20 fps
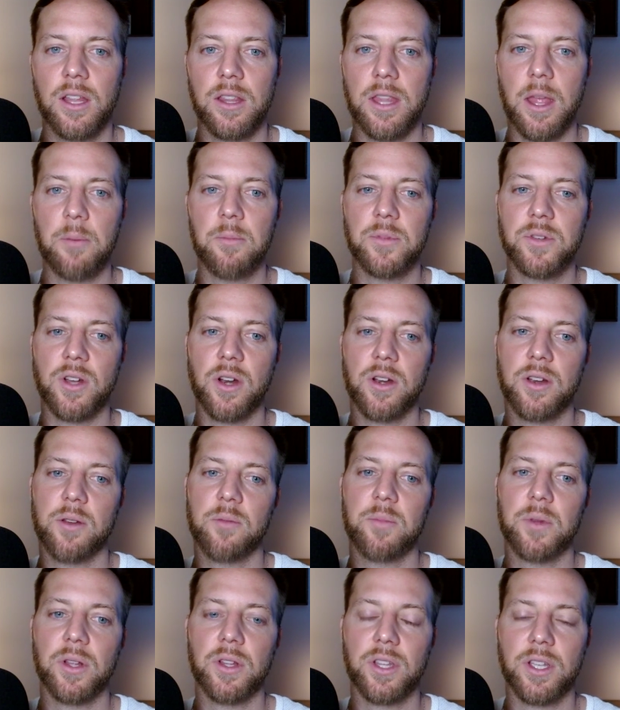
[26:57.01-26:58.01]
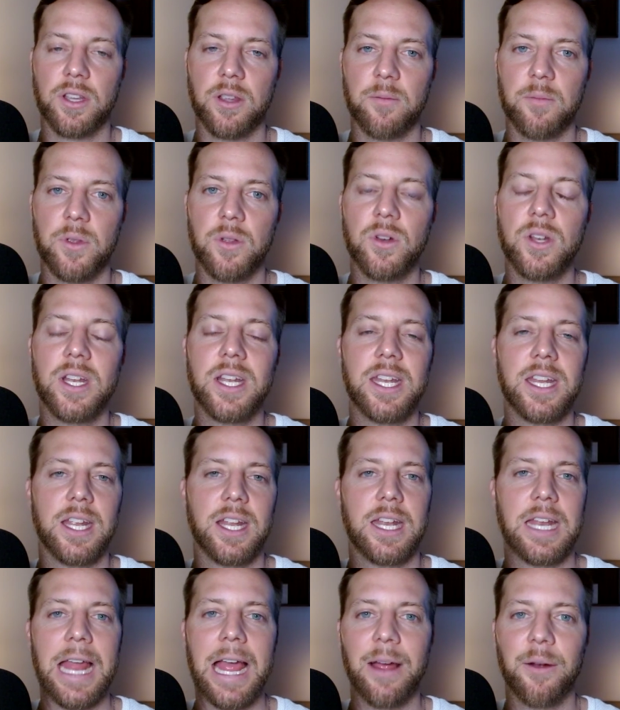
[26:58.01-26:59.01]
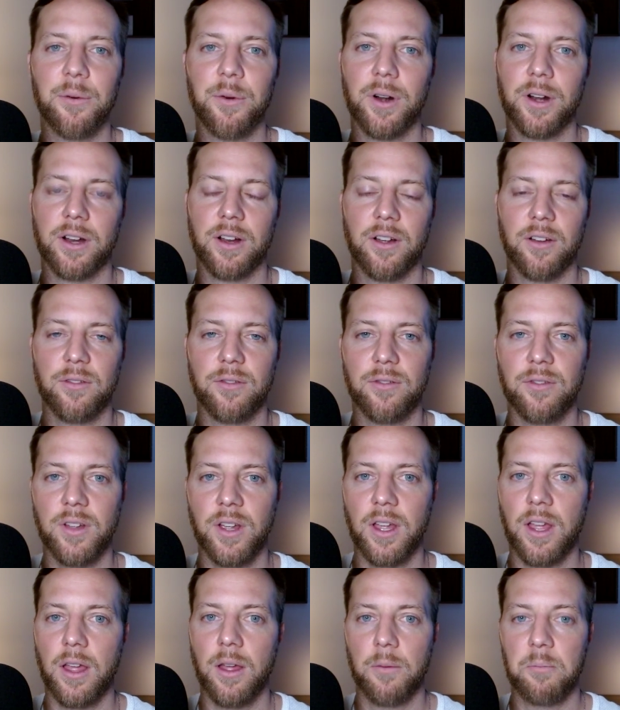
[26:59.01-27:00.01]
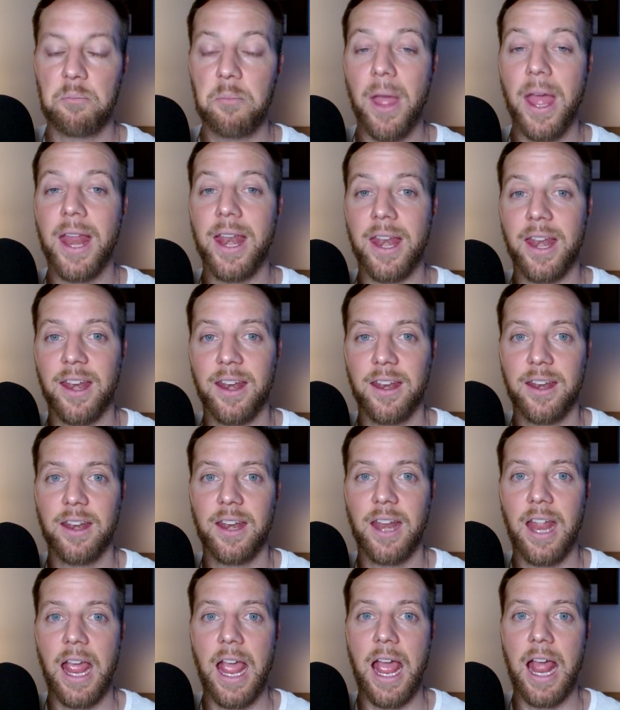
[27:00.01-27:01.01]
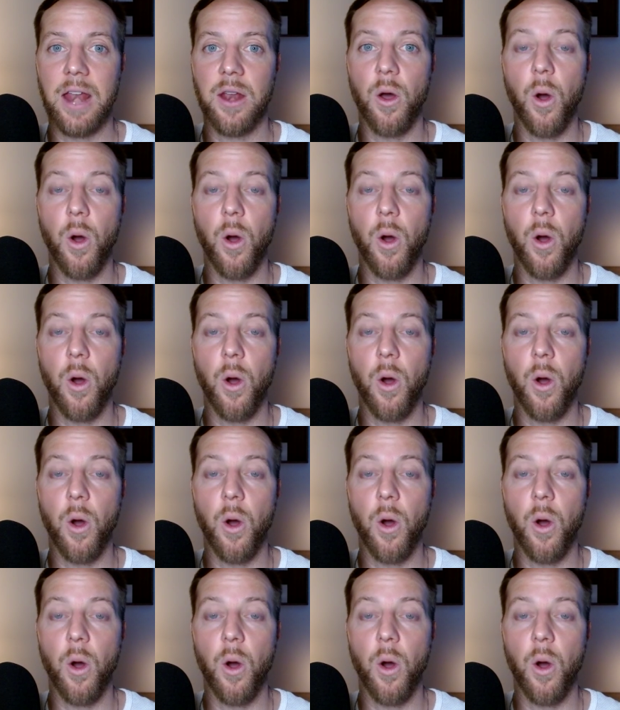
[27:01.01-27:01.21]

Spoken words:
then starting to build a community, a network of men, and